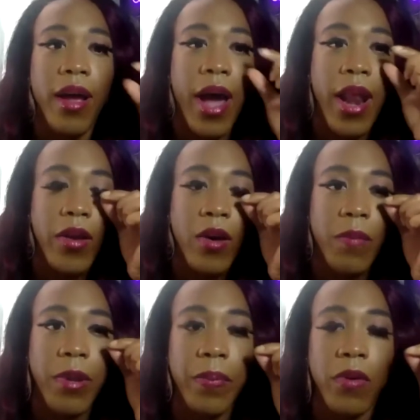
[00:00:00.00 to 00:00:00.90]
And I know
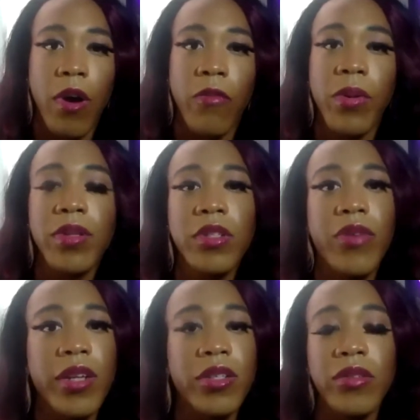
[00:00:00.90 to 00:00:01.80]
people who have went to
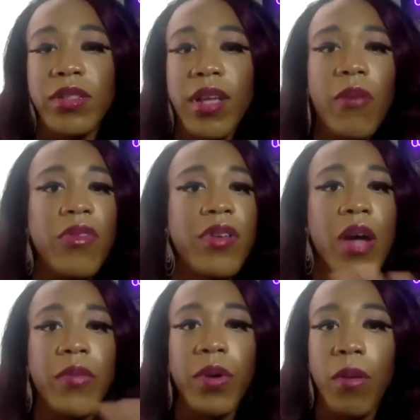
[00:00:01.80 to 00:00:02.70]
drag shows and say, I will
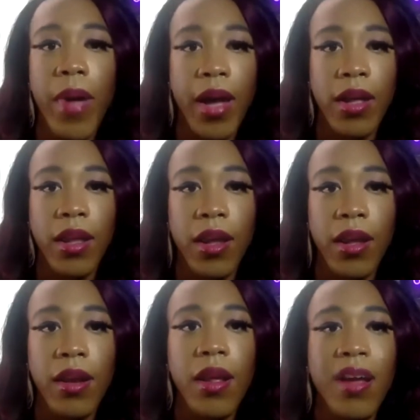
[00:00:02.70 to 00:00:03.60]
never go back
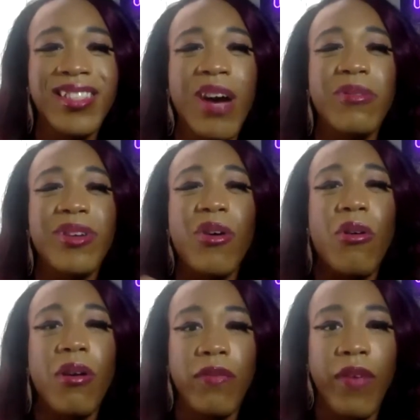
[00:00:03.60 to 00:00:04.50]
again because I was
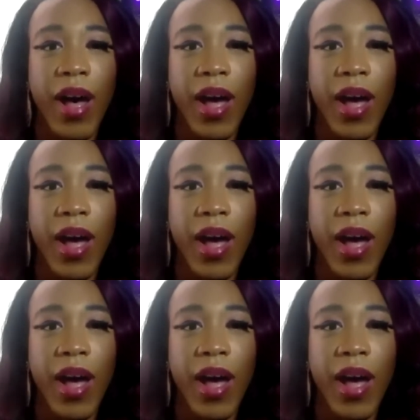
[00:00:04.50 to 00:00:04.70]
horrified.